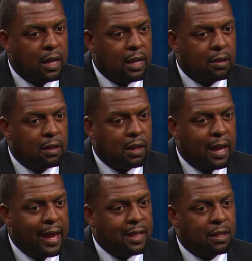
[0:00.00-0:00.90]
and
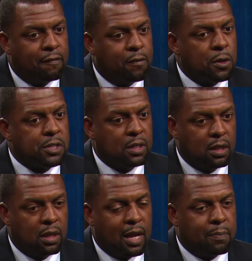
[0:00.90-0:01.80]
I had the
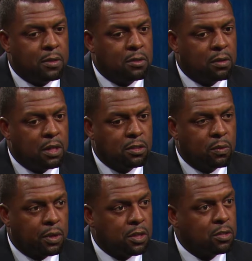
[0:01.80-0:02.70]
fortunate opportunity to
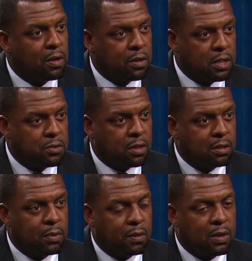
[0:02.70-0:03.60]
work in two other districts
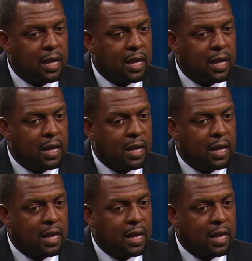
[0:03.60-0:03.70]
in Monroe